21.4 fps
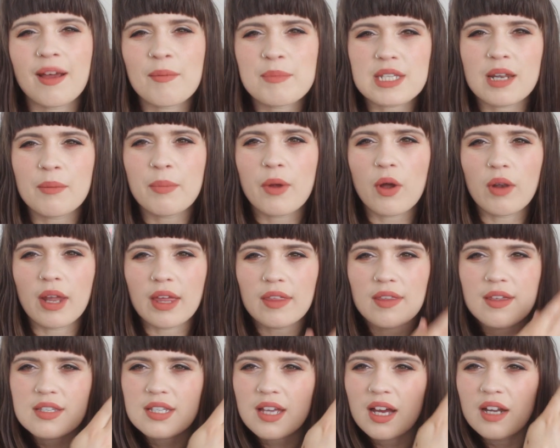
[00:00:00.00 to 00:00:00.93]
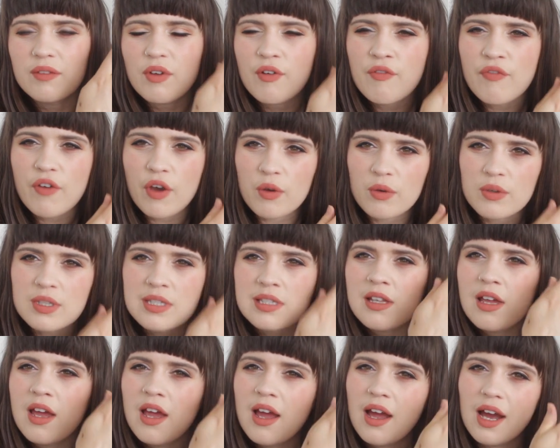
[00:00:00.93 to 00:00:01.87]
it comes in a bottle like this, kind of
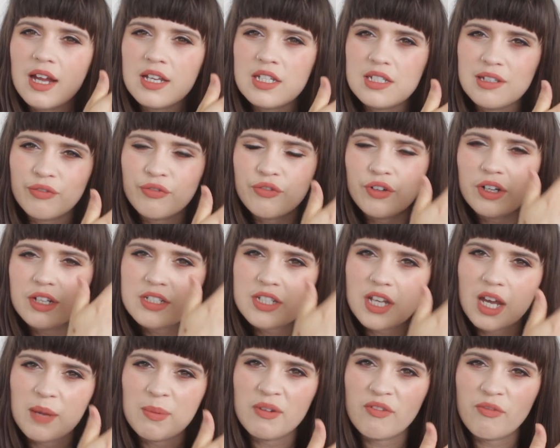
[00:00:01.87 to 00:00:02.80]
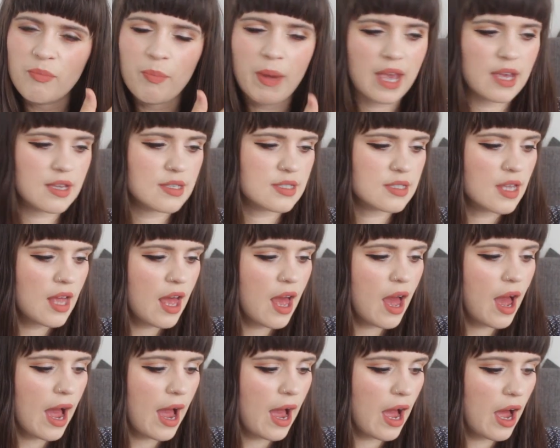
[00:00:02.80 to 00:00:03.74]
evokes a different type of base.
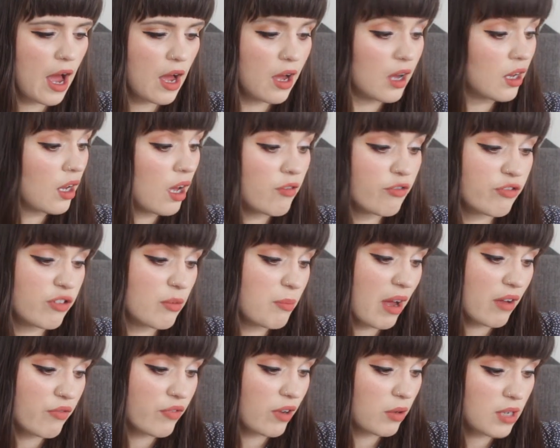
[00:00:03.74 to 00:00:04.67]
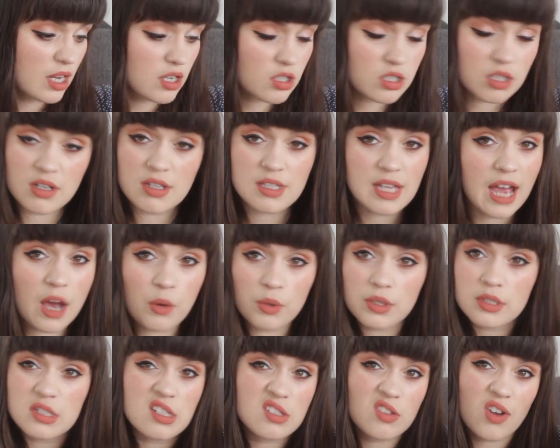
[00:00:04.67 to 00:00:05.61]
A comfort matte foundation is
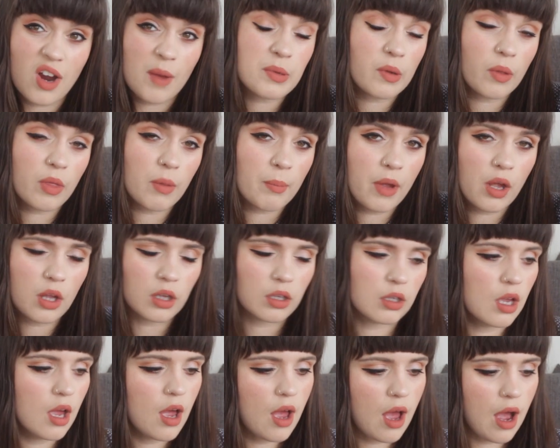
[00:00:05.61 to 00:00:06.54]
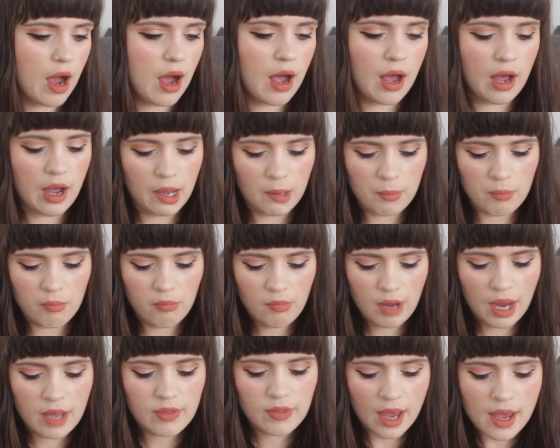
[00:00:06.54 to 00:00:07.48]
how it's described on the bottle,
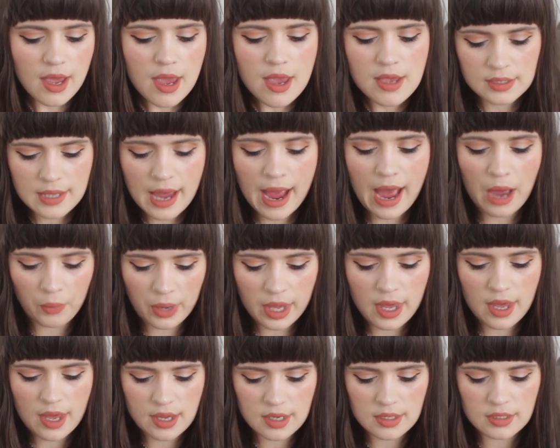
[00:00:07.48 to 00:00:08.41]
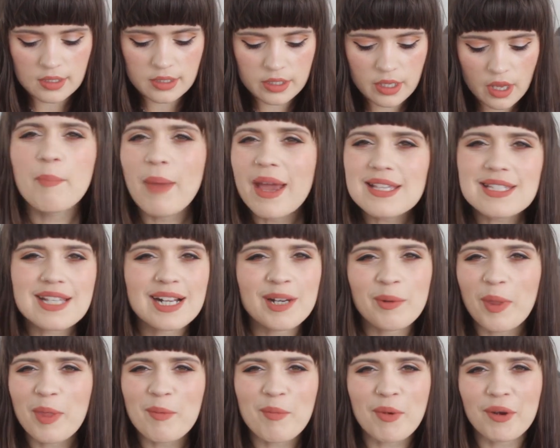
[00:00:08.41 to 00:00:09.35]
and that is how it is.
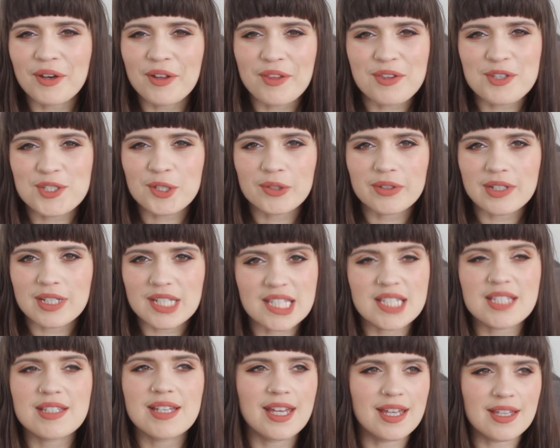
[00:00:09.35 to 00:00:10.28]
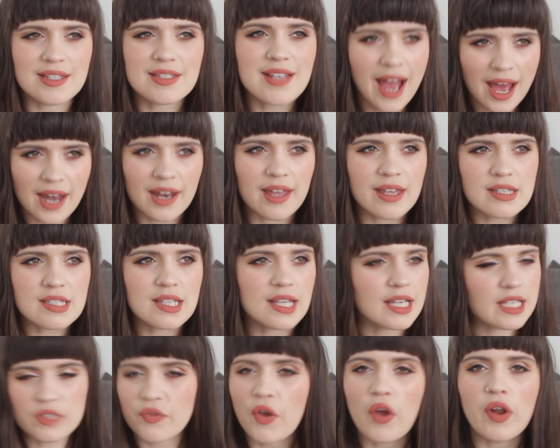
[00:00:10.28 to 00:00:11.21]
Basically what the moral of the story is Alice,
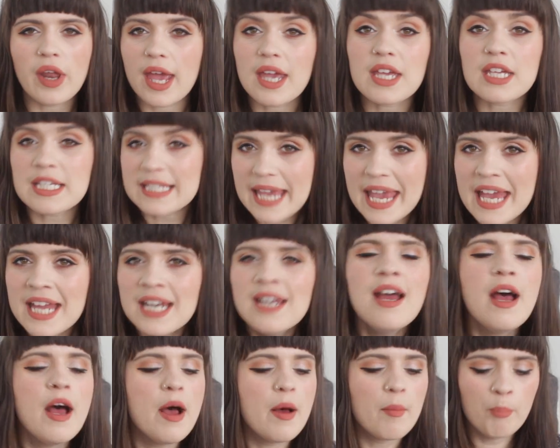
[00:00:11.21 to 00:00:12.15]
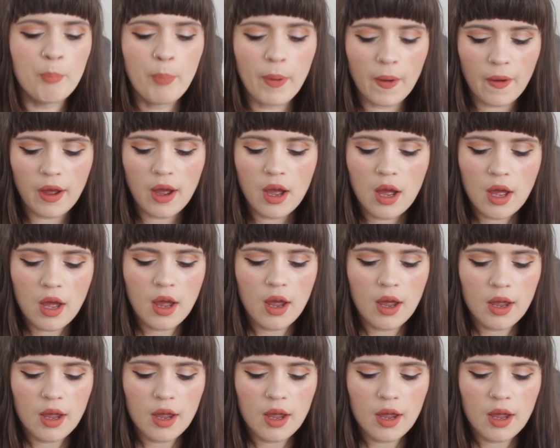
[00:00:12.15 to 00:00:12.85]
exfoliate your skin, but